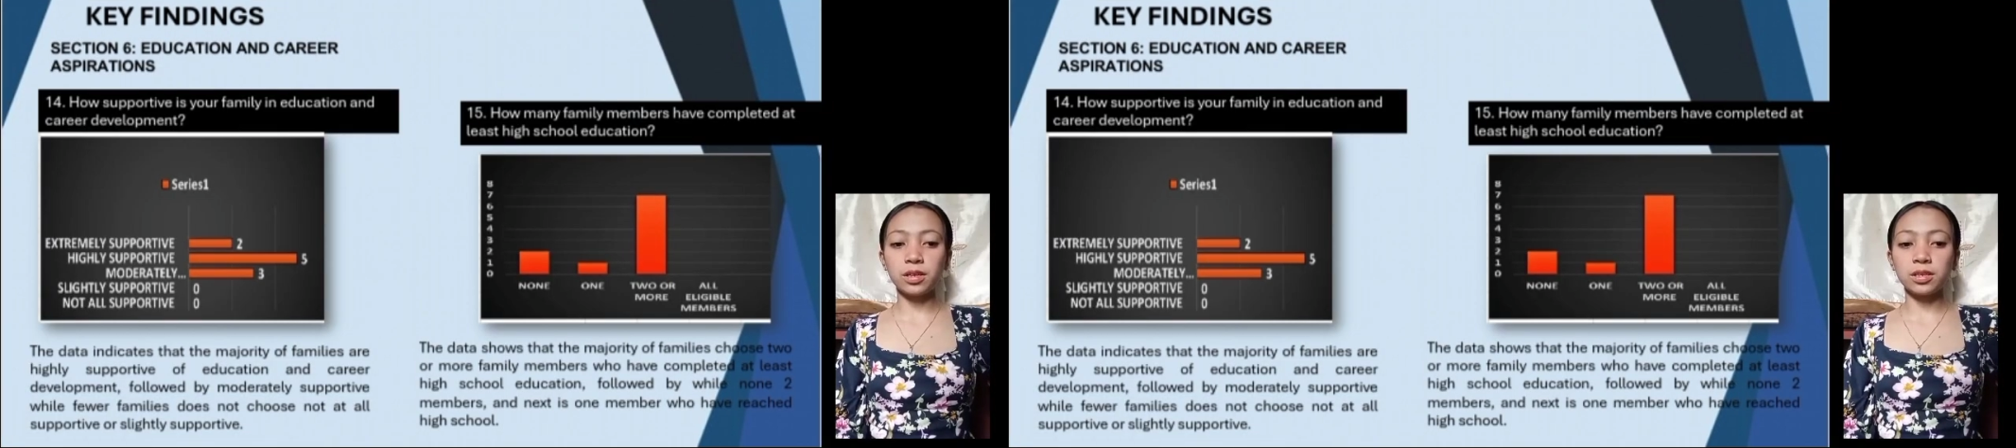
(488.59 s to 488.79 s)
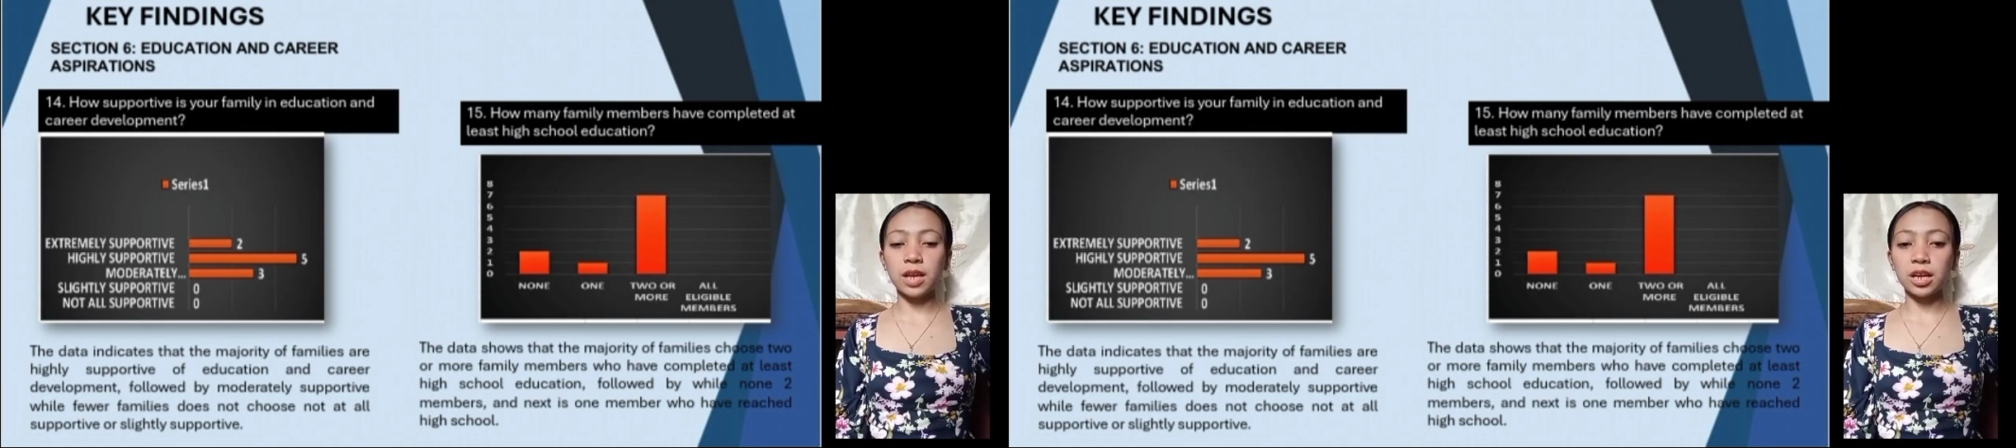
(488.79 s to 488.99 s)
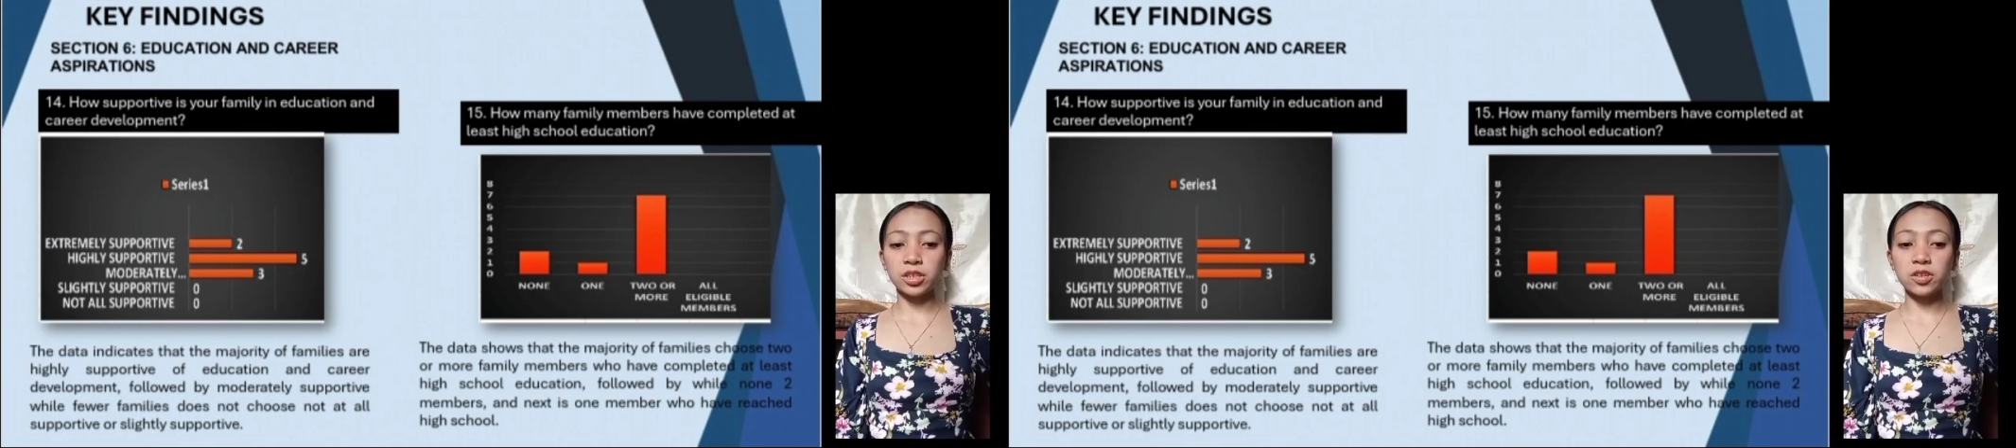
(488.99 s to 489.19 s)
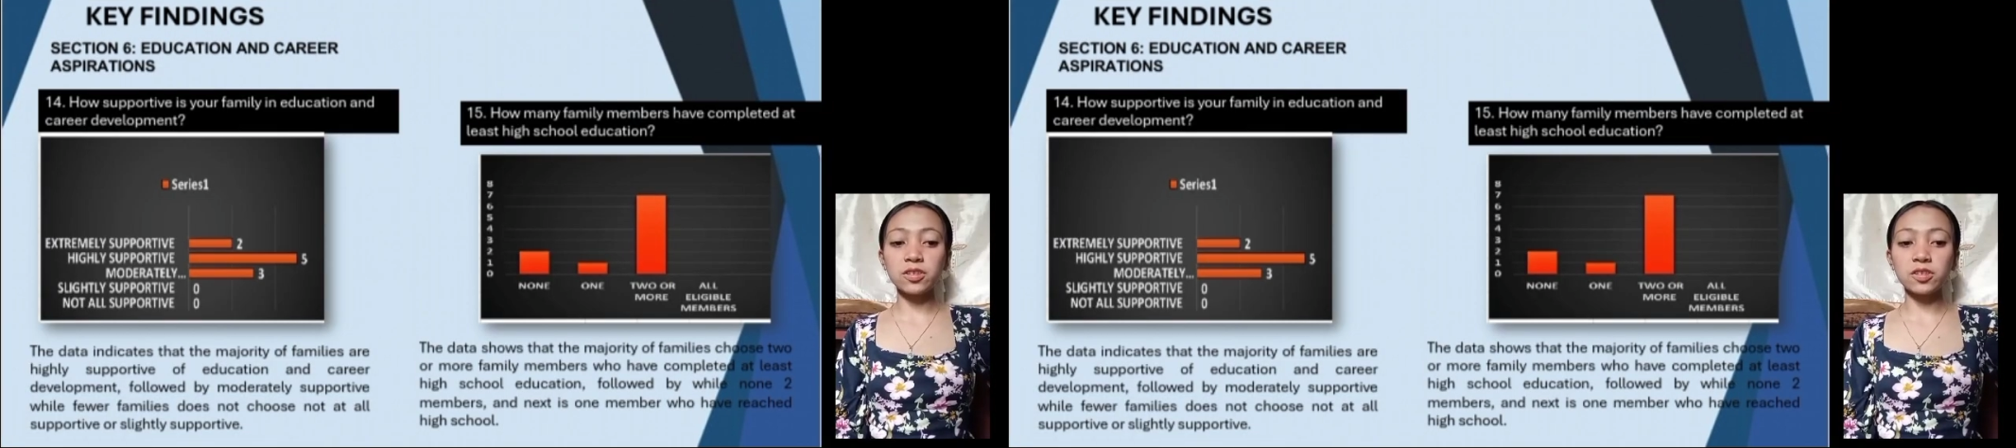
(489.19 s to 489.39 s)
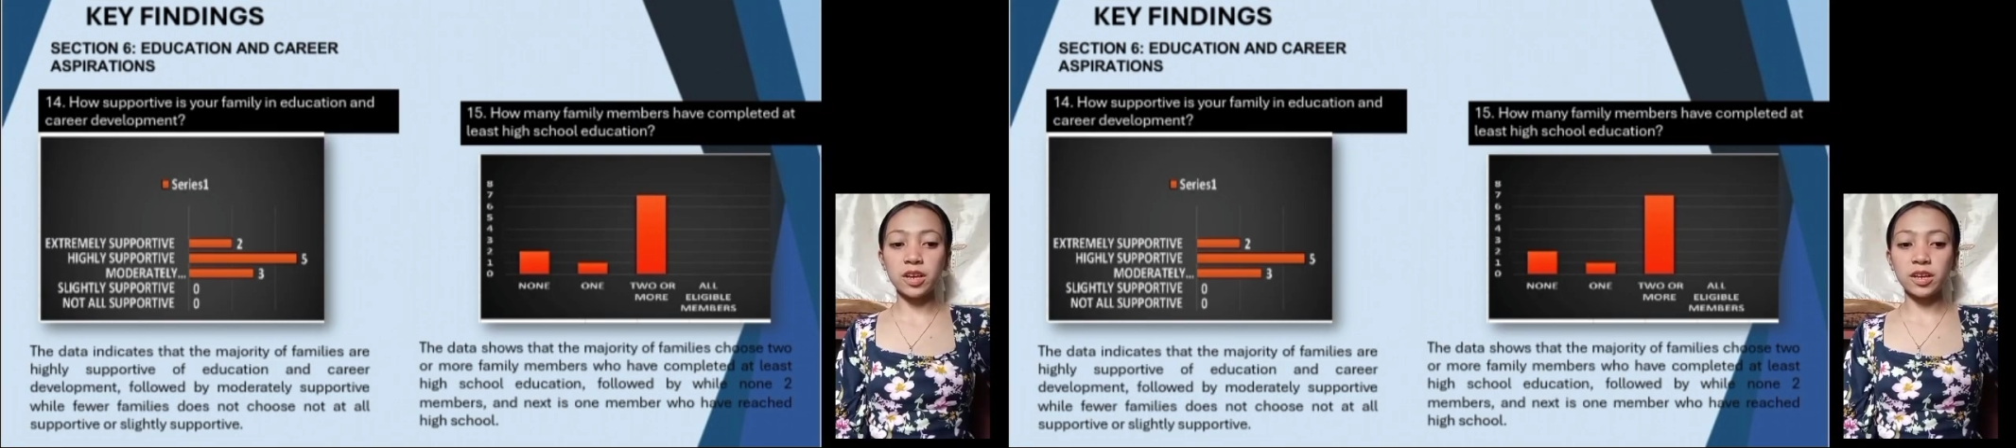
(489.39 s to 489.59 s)
the section
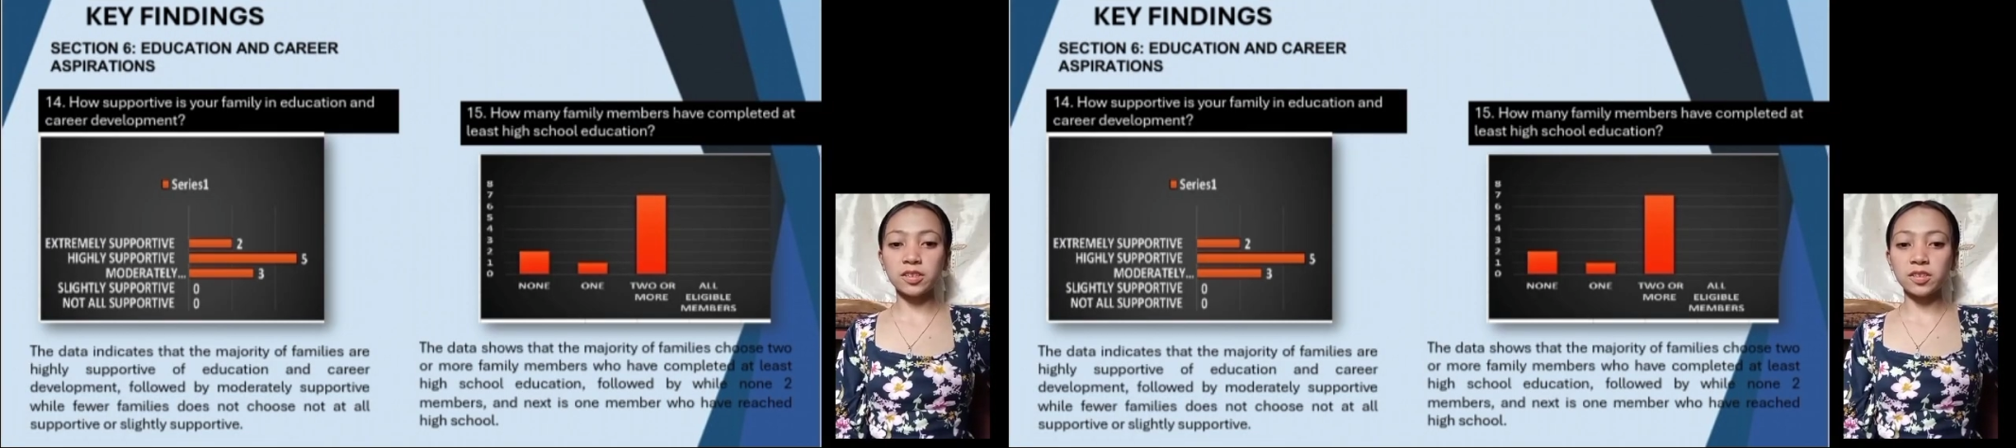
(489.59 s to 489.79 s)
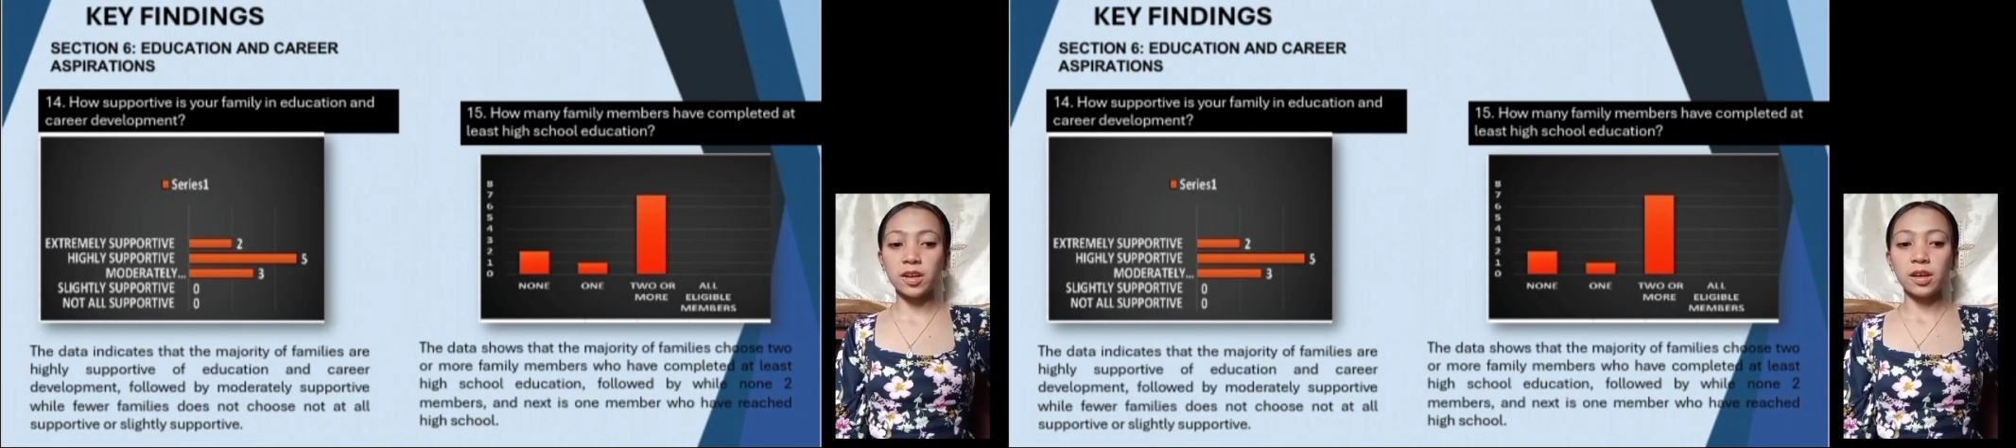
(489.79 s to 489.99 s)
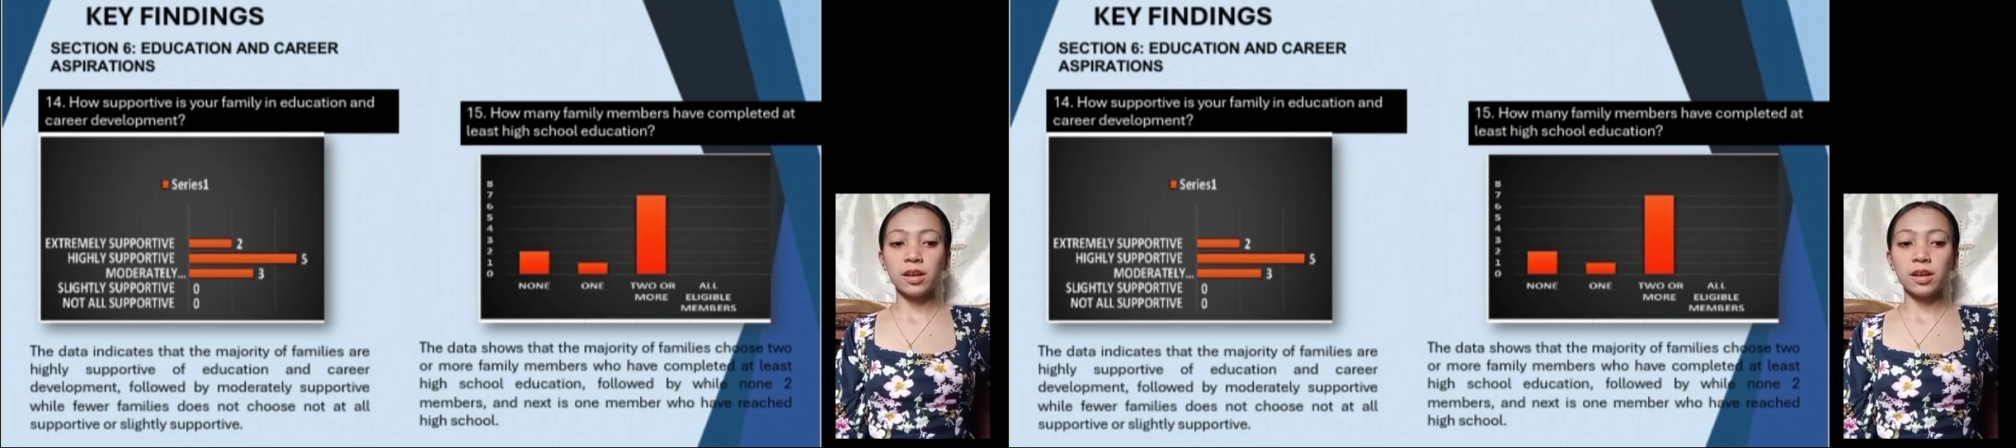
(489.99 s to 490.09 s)
6,